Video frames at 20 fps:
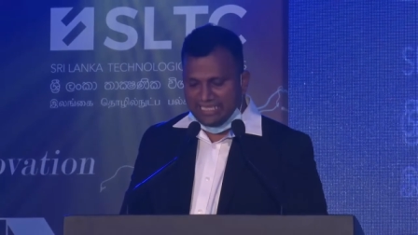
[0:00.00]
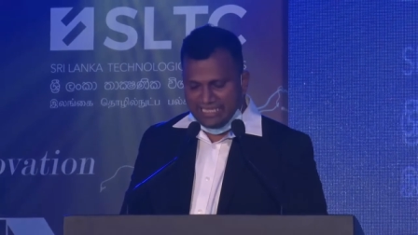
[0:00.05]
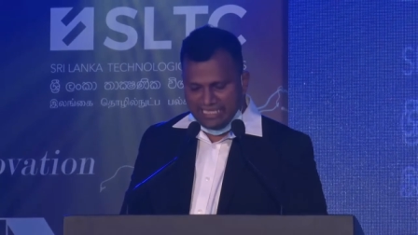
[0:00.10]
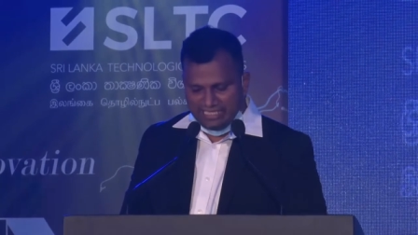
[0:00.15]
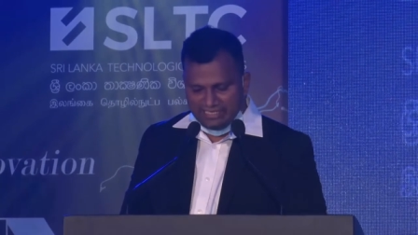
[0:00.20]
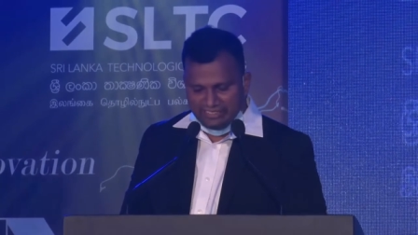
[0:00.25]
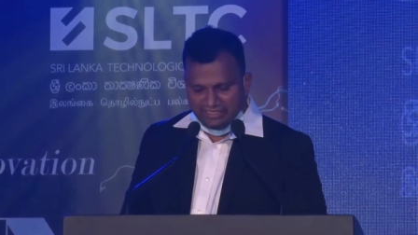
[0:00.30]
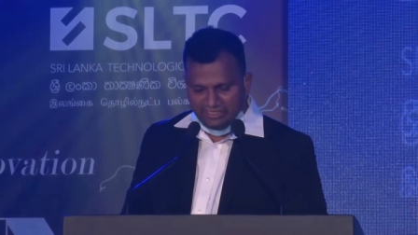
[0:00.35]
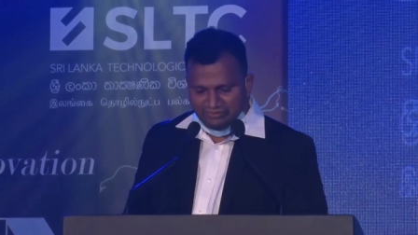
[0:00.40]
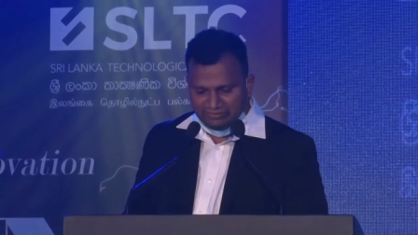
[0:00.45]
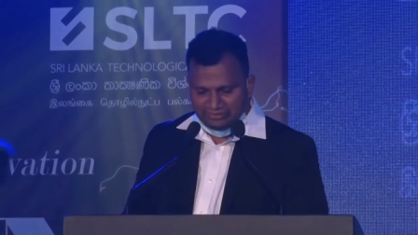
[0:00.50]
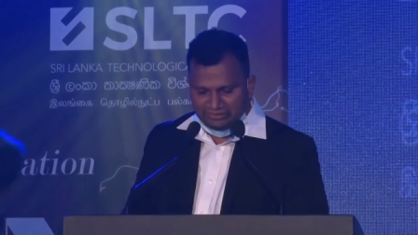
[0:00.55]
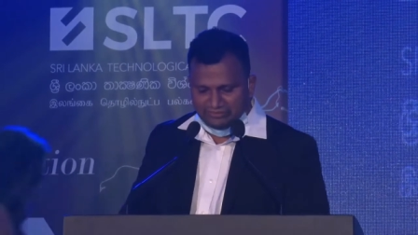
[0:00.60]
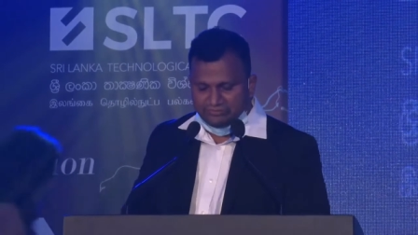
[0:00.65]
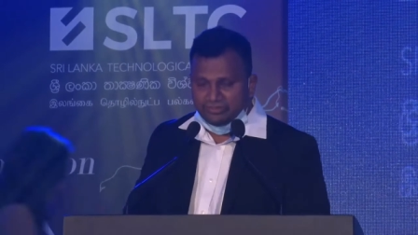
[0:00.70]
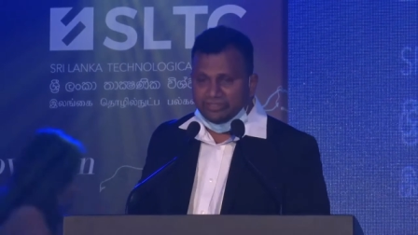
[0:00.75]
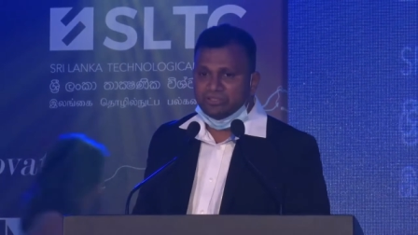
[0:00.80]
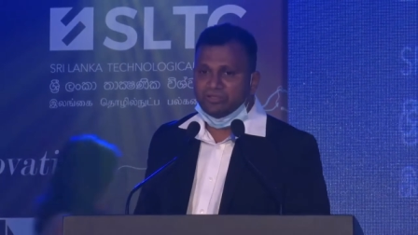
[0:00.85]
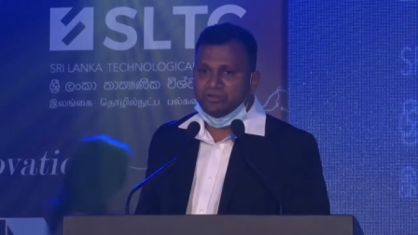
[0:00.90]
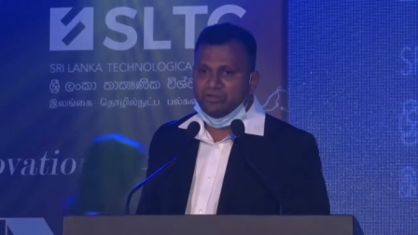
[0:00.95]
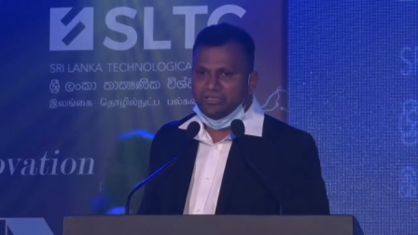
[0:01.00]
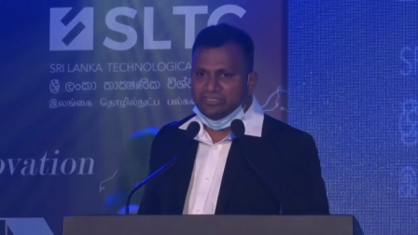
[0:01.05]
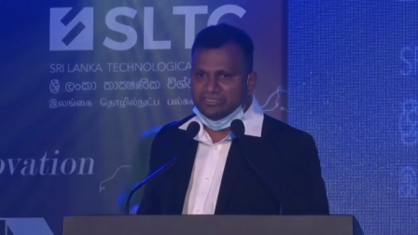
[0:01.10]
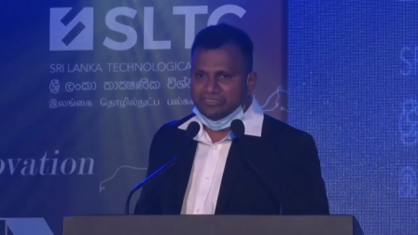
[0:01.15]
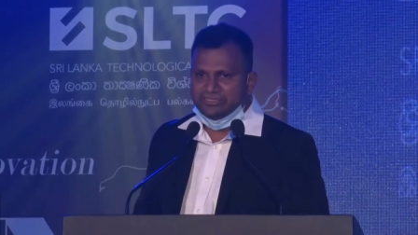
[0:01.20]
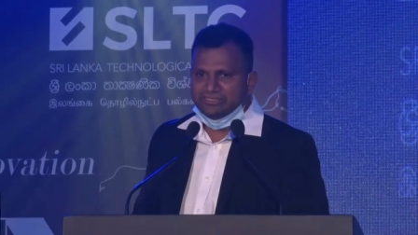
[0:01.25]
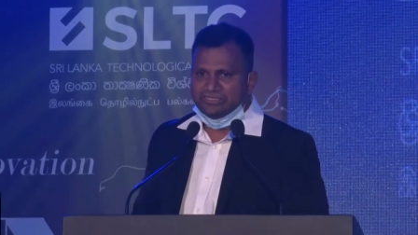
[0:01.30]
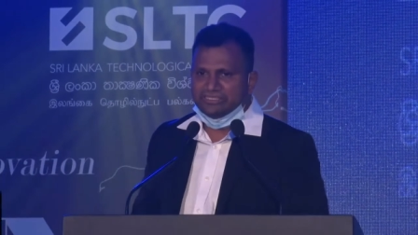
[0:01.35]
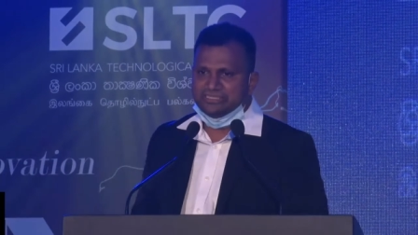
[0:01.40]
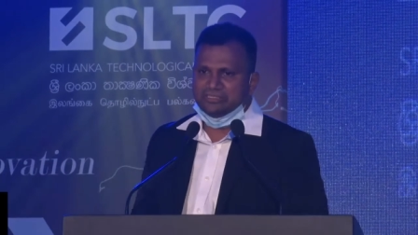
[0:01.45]
and our very
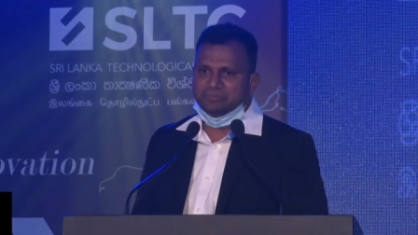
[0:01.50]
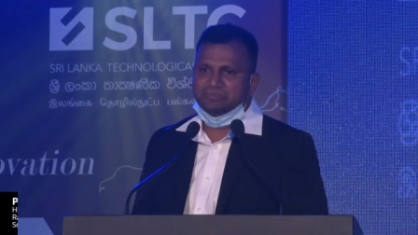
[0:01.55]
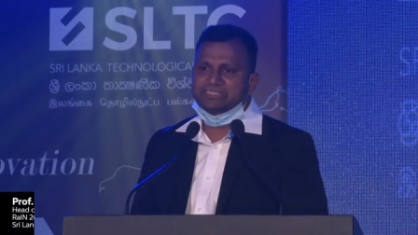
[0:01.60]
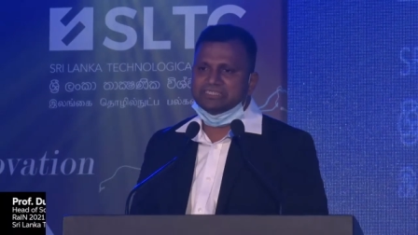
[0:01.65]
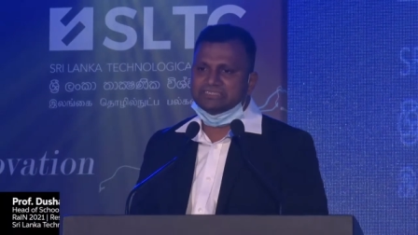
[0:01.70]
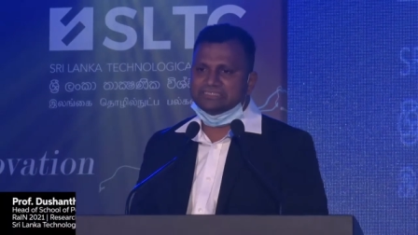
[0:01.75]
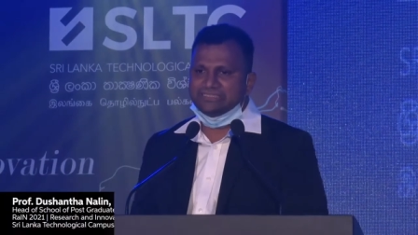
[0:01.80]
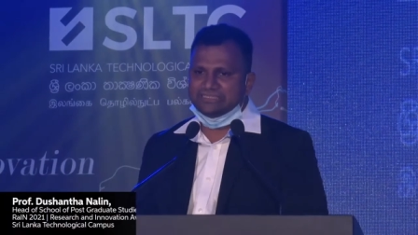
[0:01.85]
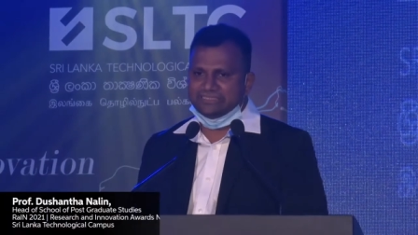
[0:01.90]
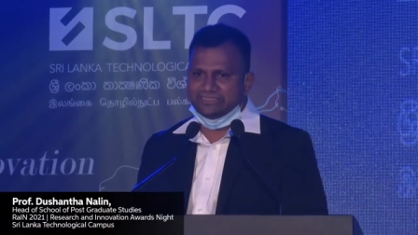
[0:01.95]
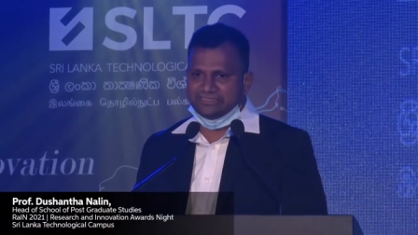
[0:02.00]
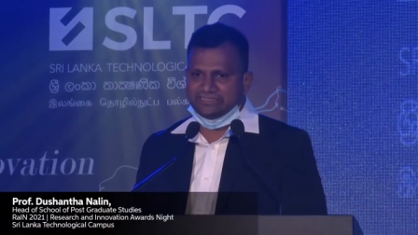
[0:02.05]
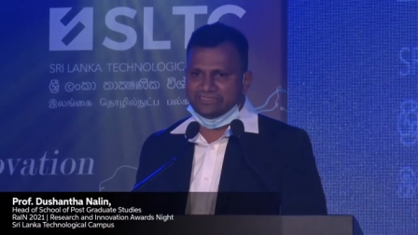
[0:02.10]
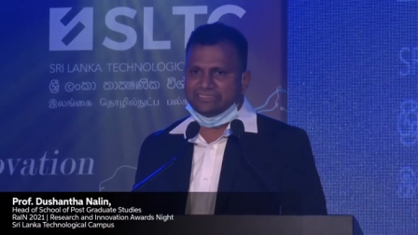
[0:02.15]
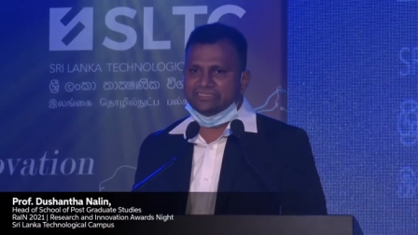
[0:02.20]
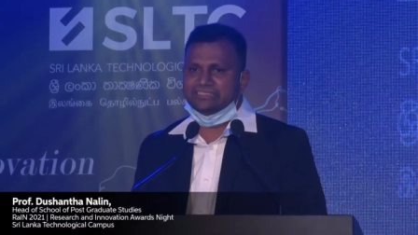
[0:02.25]
own uh, President,